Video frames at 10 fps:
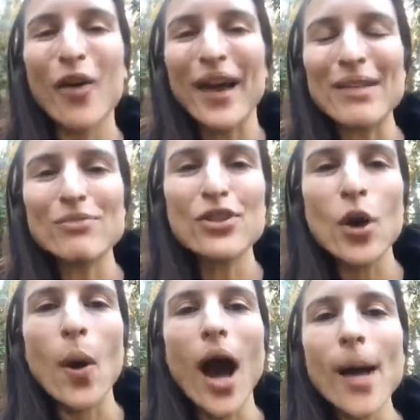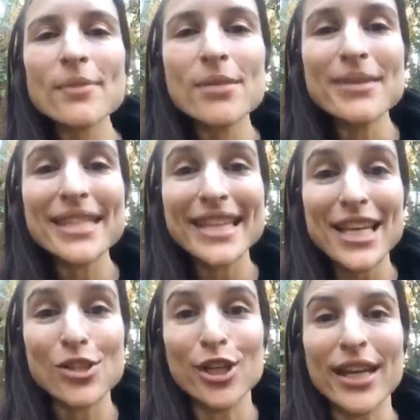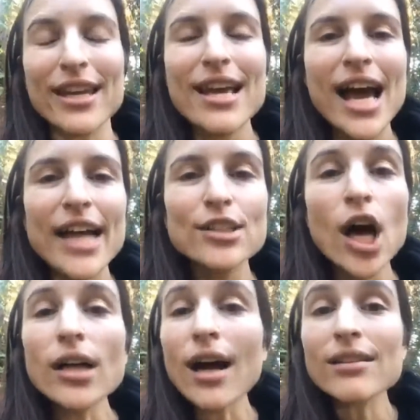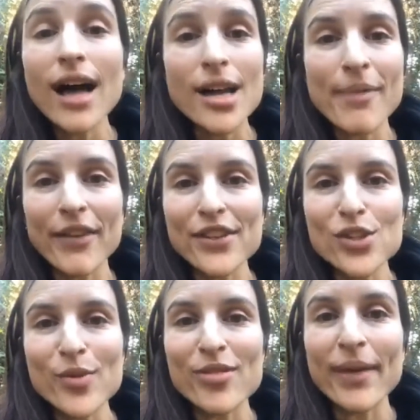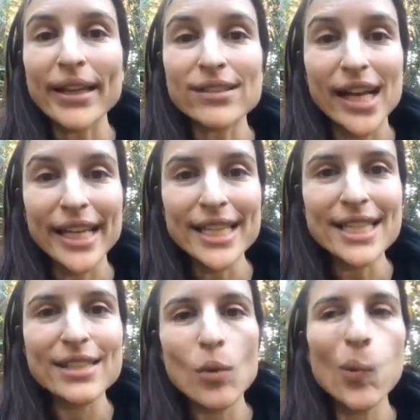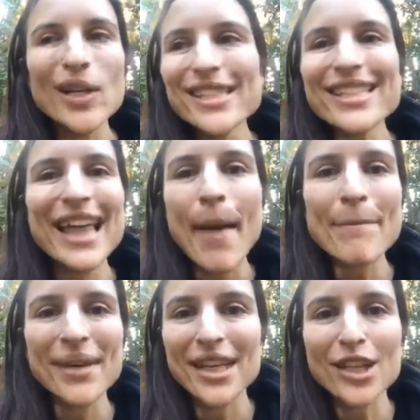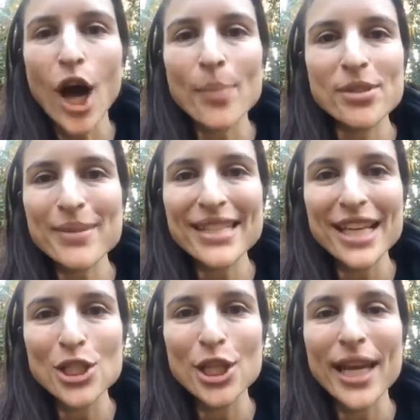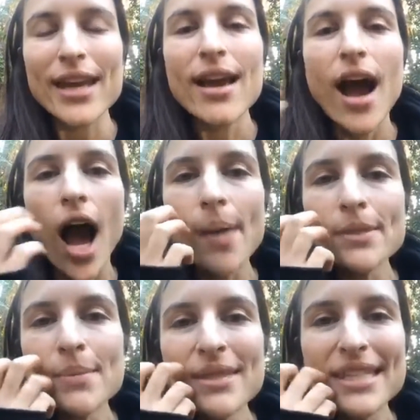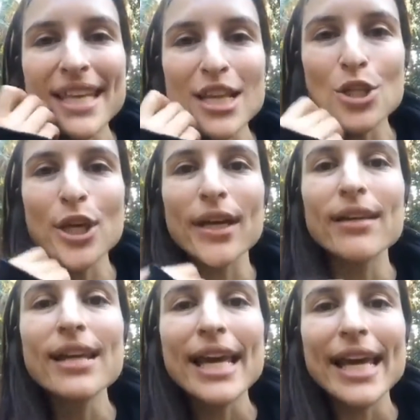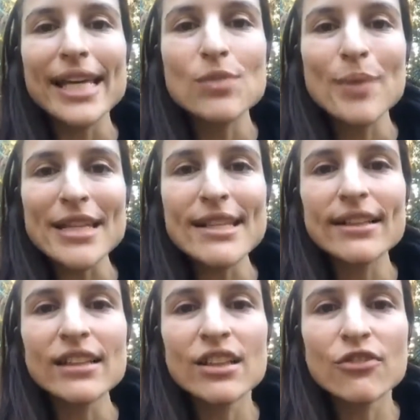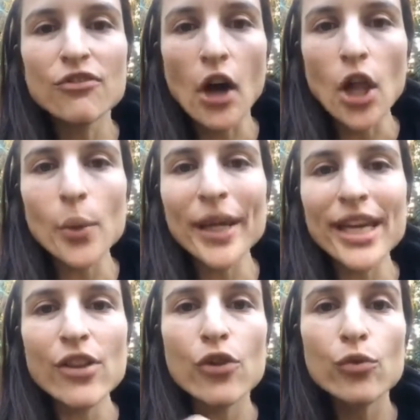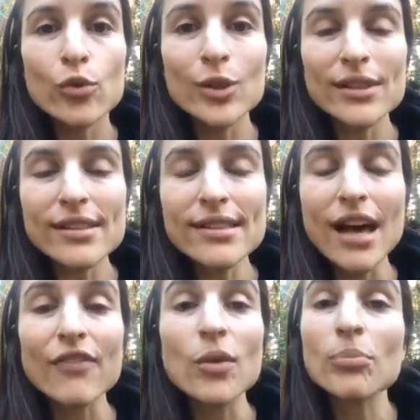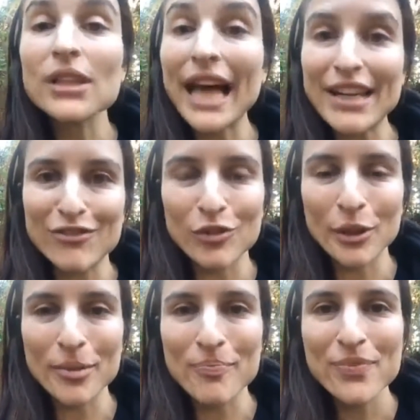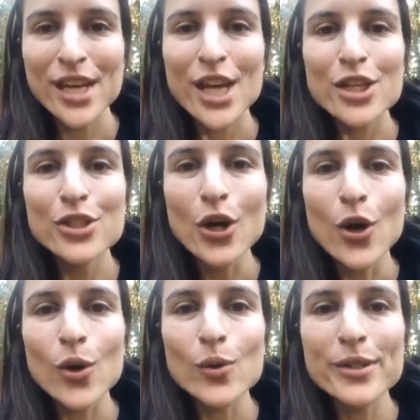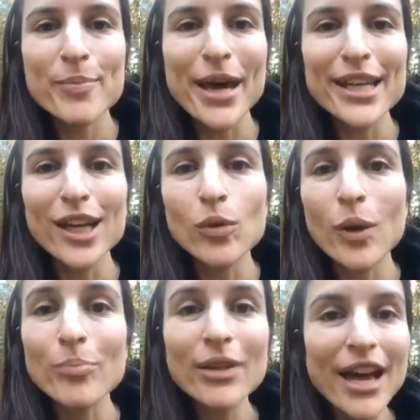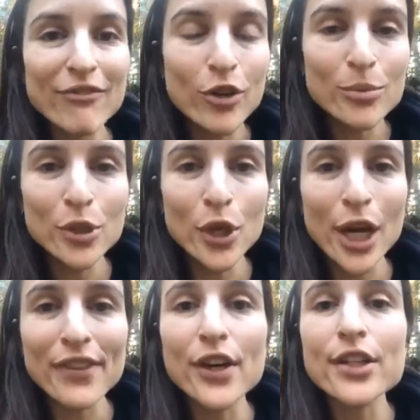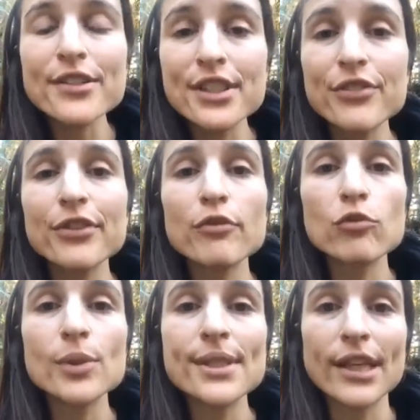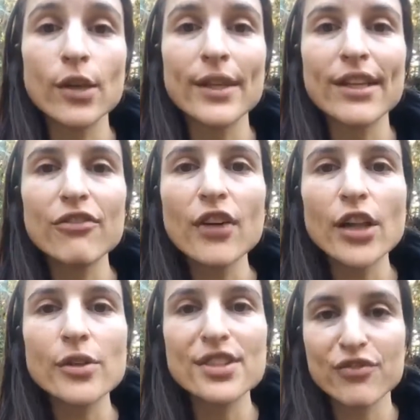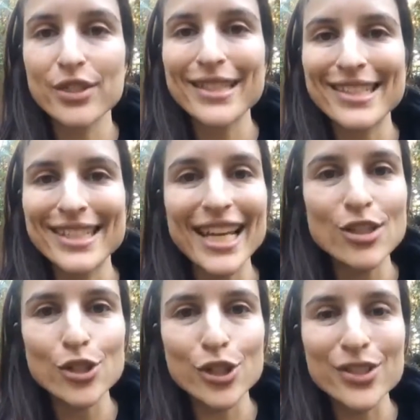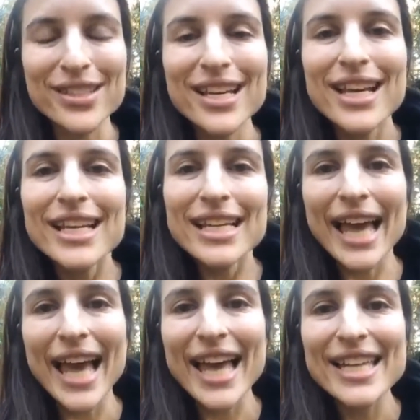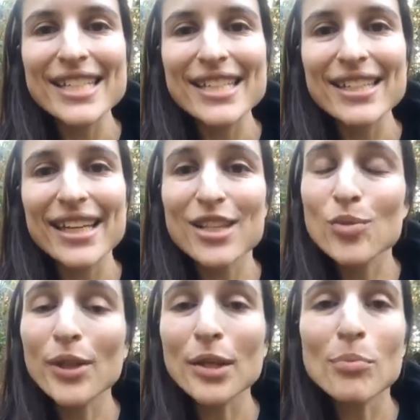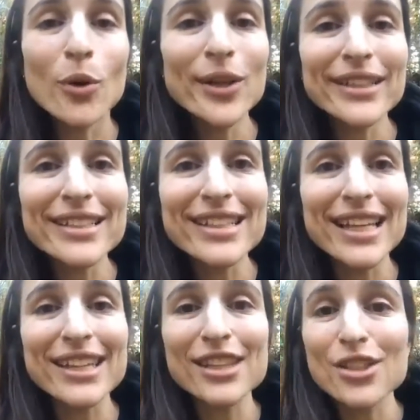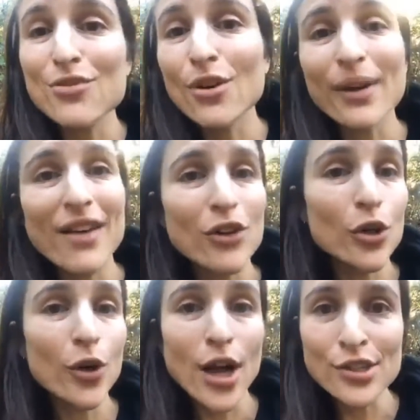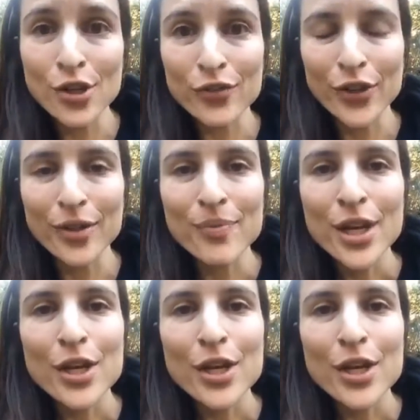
All right, so optimization. I talk a lot about this with my clients. What does that mean, optimization? Optimization is basically following the rules of the platform. So, depending on what platform you're on, there are different rules that you need to follow, different standards. And it's really important that you don't have a crossover.